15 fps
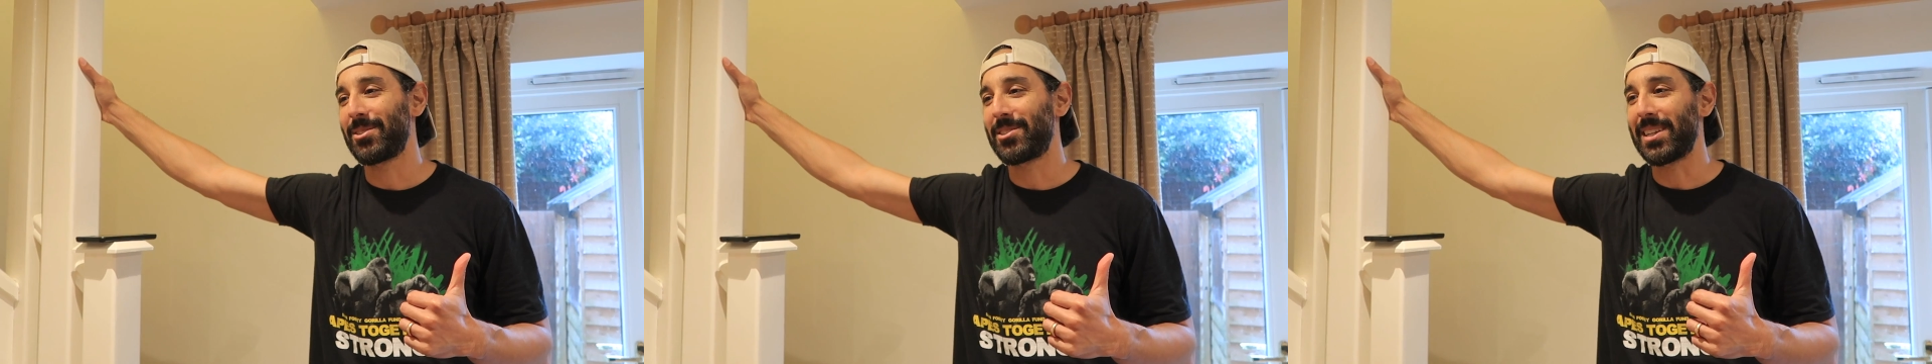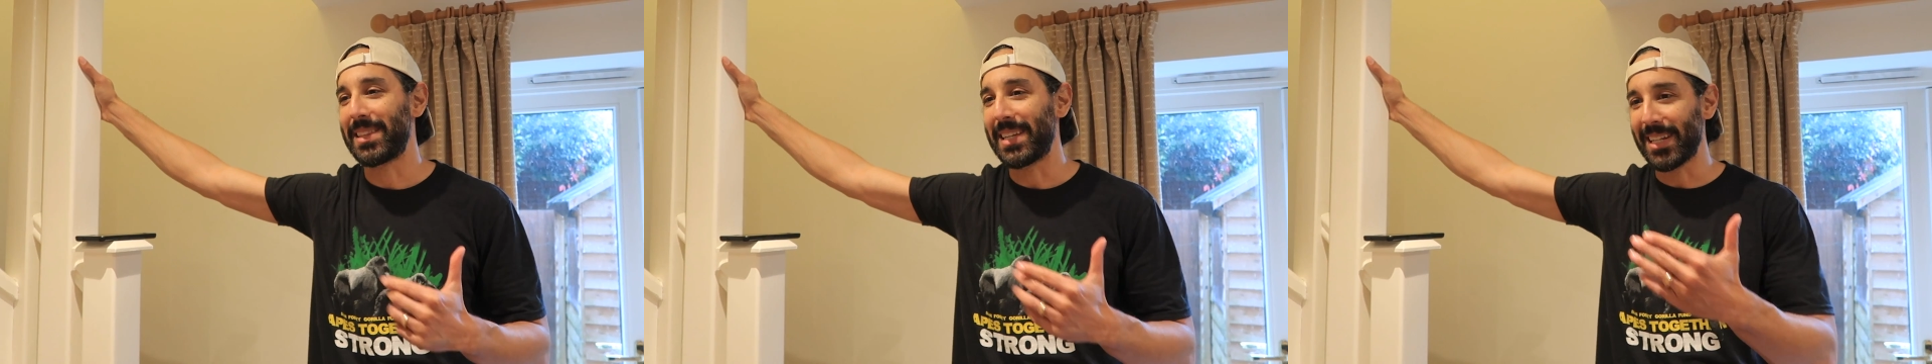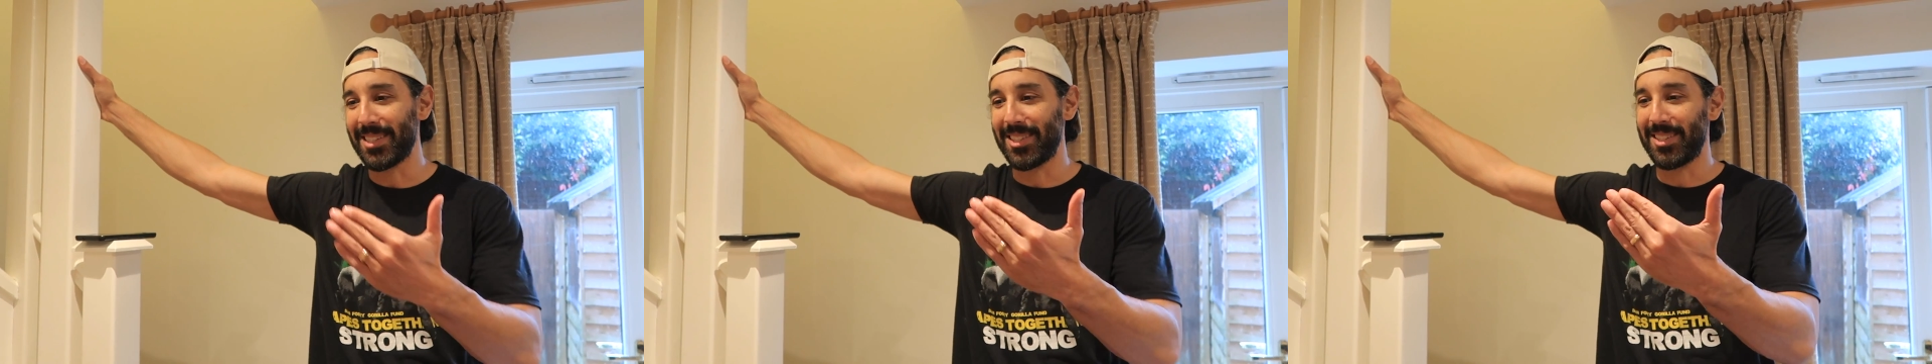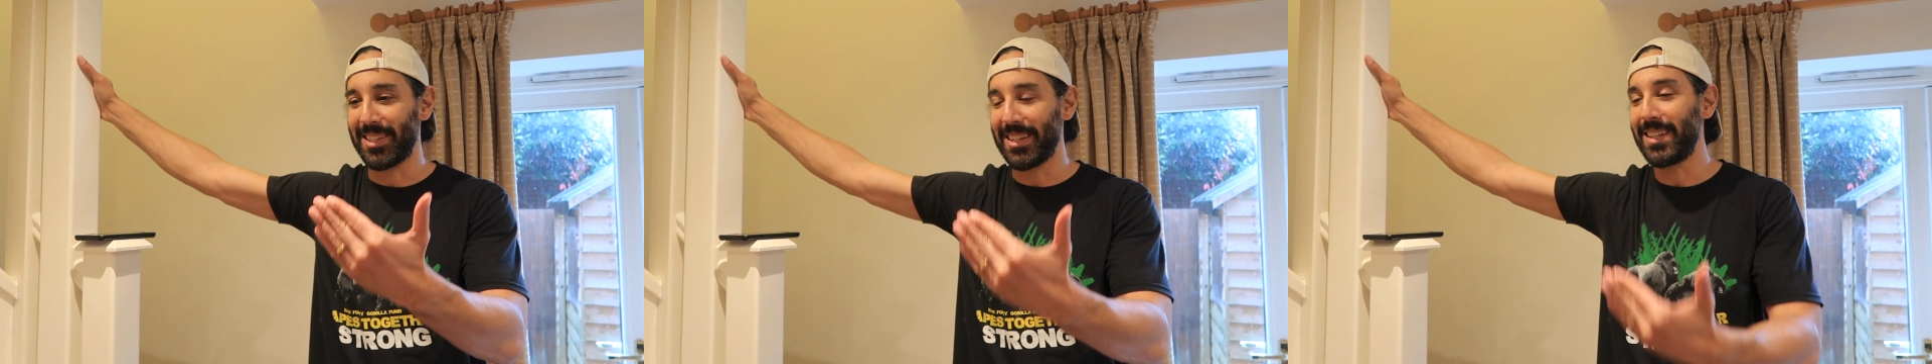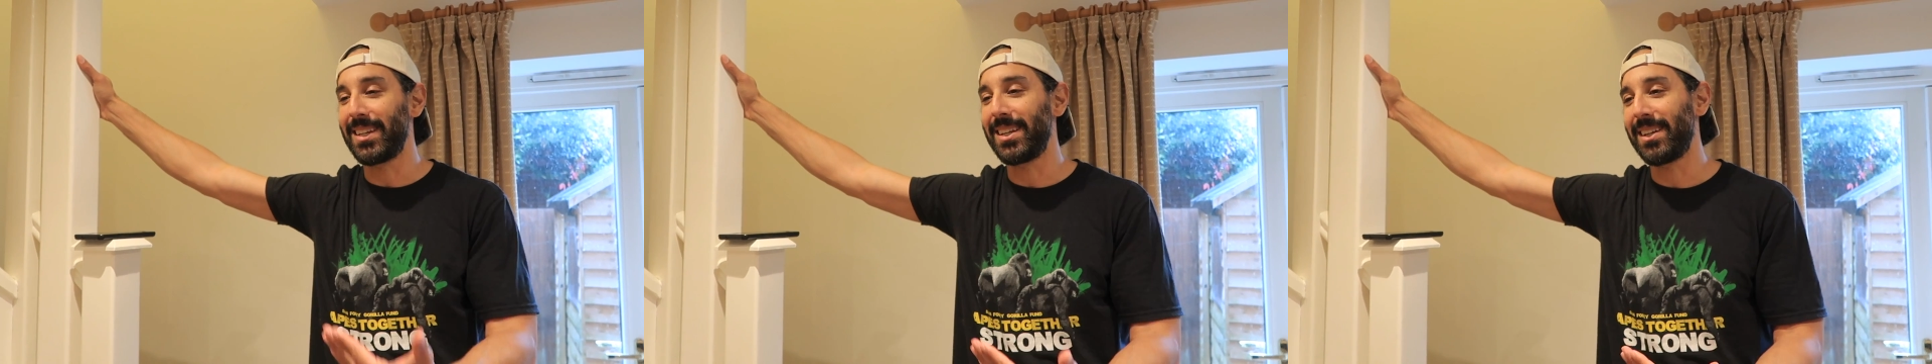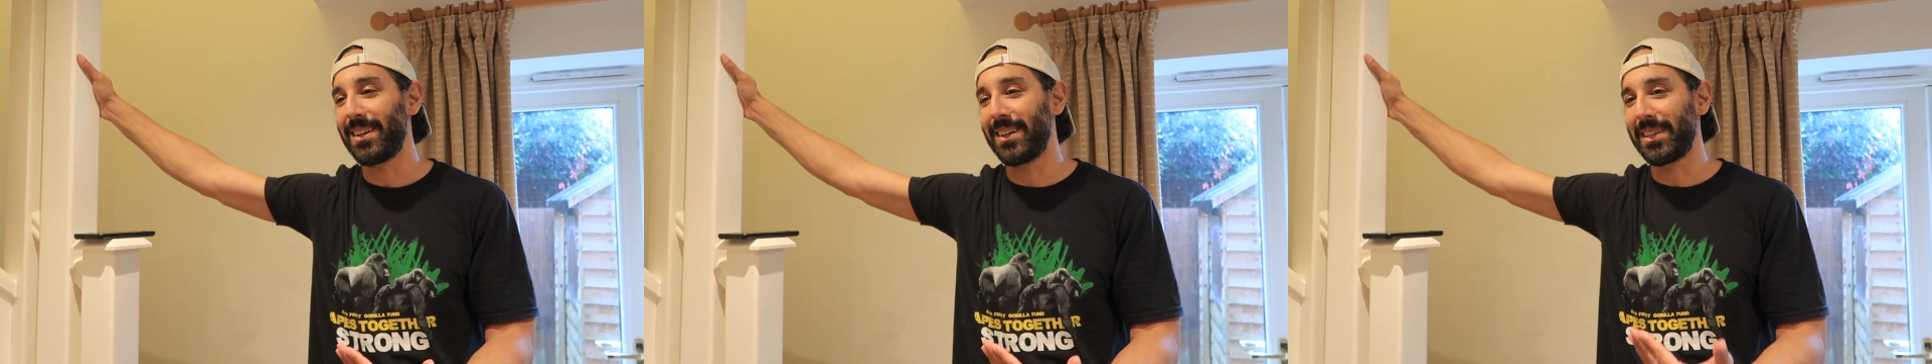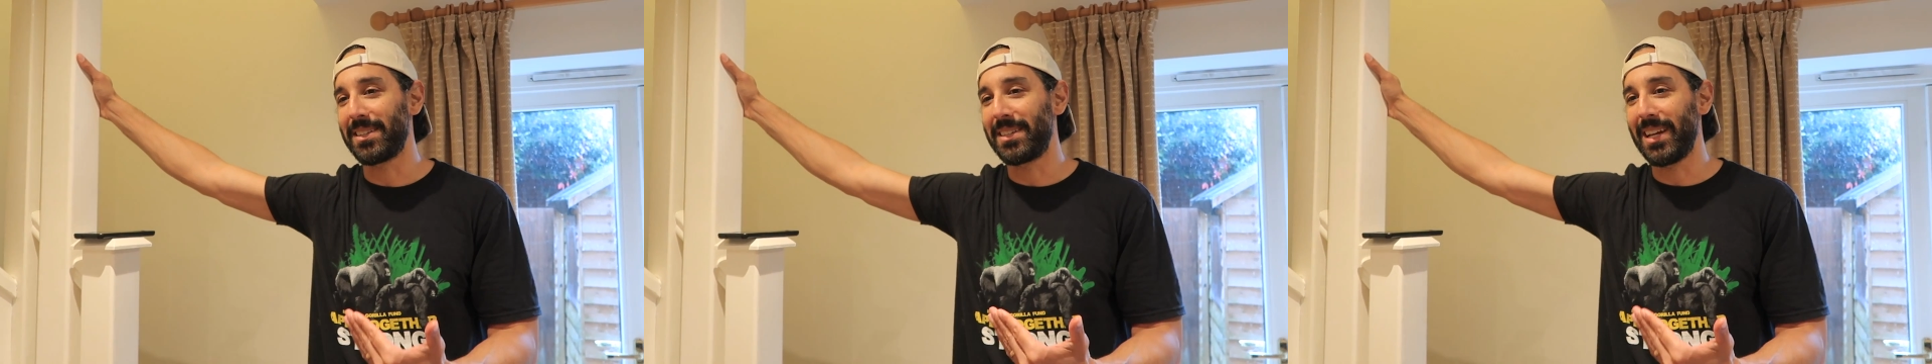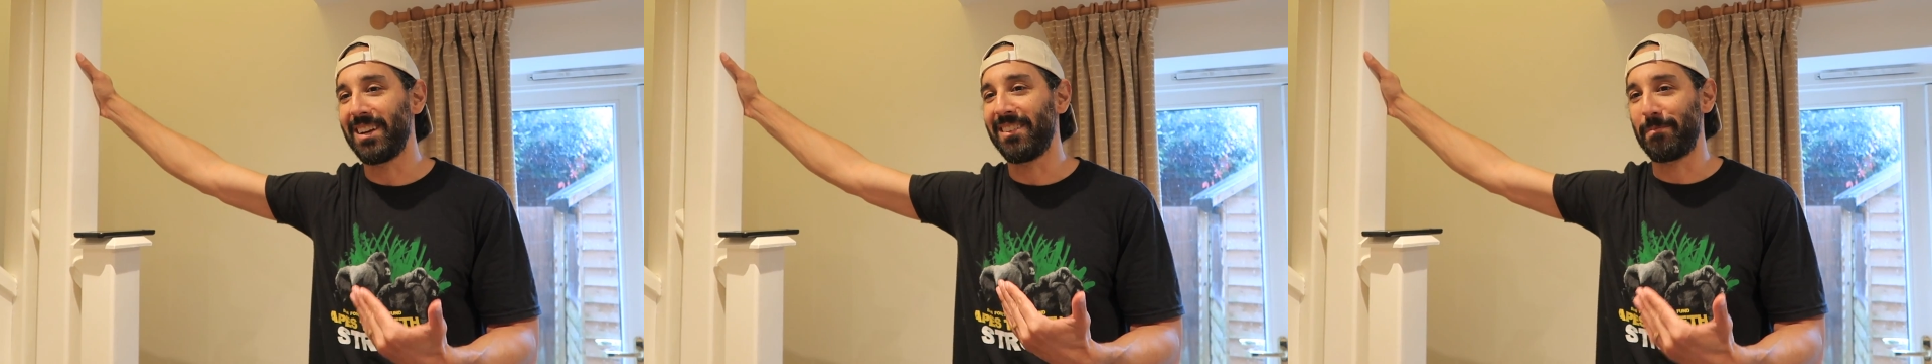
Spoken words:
it's like they can see on the day